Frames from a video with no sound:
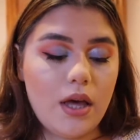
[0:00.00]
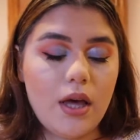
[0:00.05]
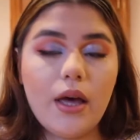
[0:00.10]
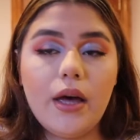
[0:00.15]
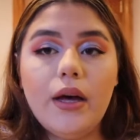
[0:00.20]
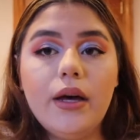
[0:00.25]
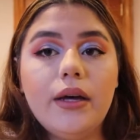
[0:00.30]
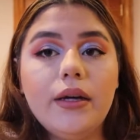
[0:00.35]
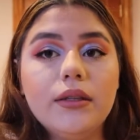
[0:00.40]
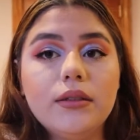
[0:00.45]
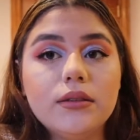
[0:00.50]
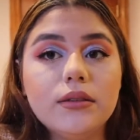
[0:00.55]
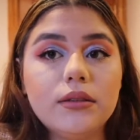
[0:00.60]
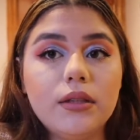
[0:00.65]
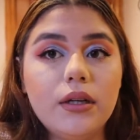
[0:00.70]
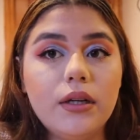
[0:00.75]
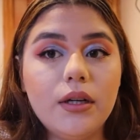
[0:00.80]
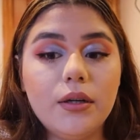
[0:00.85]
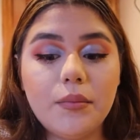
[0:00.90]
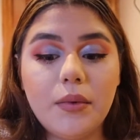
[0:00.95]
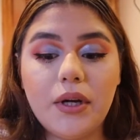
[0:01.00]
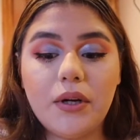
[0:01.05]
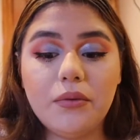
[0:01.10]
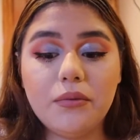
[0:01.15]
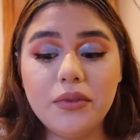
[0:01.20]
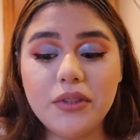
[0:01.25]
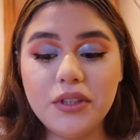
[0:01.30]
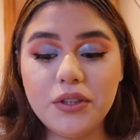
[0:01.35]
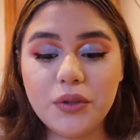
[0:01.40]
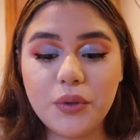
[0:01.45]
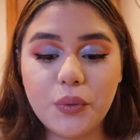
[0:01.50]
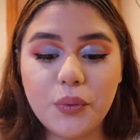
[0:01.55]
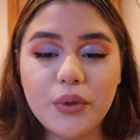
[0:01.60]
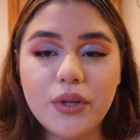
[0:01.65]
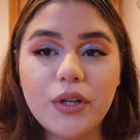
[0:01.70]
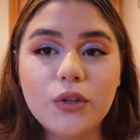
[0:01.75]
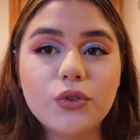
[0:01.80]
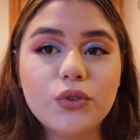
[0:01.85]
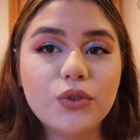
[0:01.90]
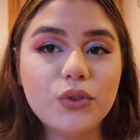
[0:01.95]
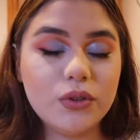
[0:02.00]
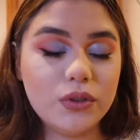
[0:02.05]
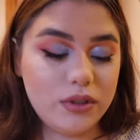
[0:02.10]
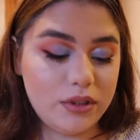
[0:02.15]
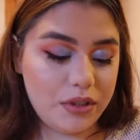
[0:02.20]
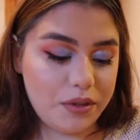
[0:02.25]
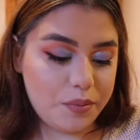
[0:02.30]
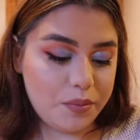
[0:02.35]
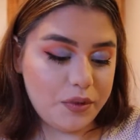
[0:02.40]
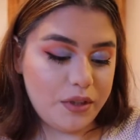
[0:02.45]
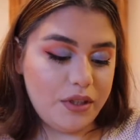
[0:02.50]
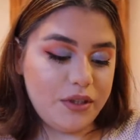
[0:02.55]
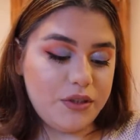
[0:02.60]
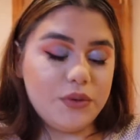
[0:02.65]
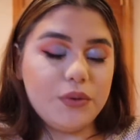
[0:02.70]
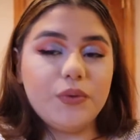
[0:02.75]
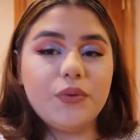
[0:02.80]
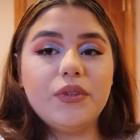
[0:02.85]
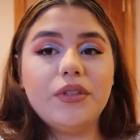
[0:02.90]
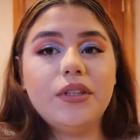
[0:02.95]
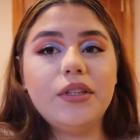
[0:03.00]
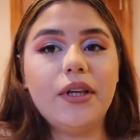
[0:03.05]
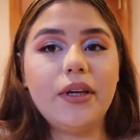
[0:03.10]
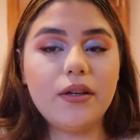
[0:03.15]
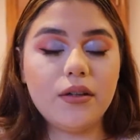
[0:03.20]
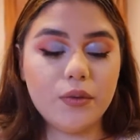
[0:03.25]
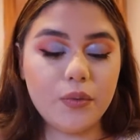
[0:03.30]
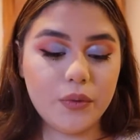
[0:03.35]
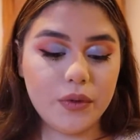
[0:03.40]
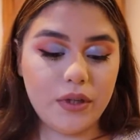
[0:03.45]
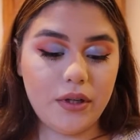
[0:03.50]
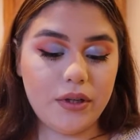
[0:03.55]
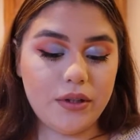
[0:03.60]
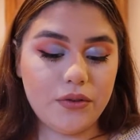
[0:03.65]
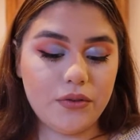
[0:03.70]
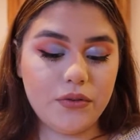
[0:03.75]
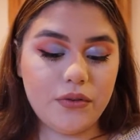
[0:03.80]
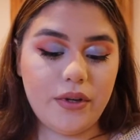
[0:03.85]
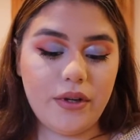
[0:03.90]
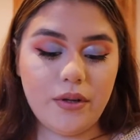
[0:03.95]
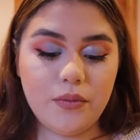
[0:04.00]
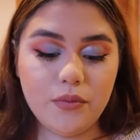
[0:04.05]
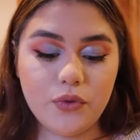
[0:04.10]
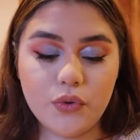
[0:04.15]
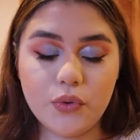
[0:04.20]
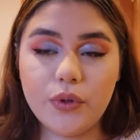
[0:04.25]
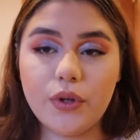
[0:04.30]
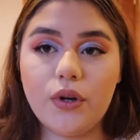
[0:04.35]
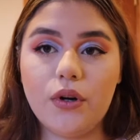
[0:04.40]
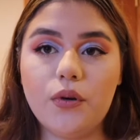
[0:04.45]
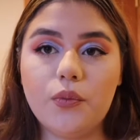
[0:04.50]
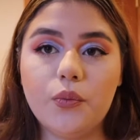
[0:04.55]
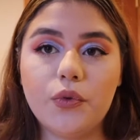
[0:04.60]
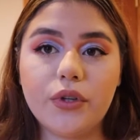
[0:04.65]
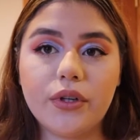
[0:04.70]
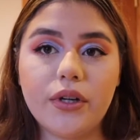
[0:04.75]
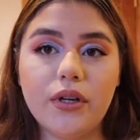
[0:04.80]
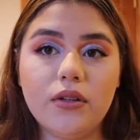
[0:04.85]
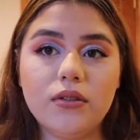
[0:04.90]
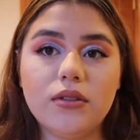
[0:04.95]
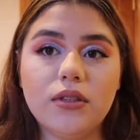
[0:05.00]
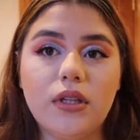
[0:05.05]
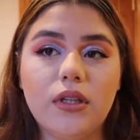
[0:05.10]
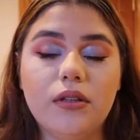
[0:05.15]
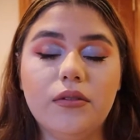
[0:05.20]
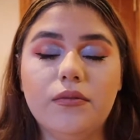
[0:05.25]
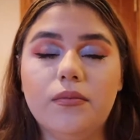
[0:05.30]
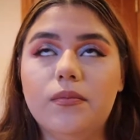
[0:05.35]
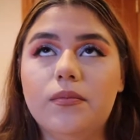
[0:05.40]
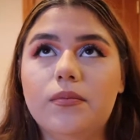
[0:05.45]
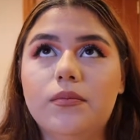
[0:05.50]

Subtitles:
And I don't really know what else to say, but I do really like them when am doing arm workouts. And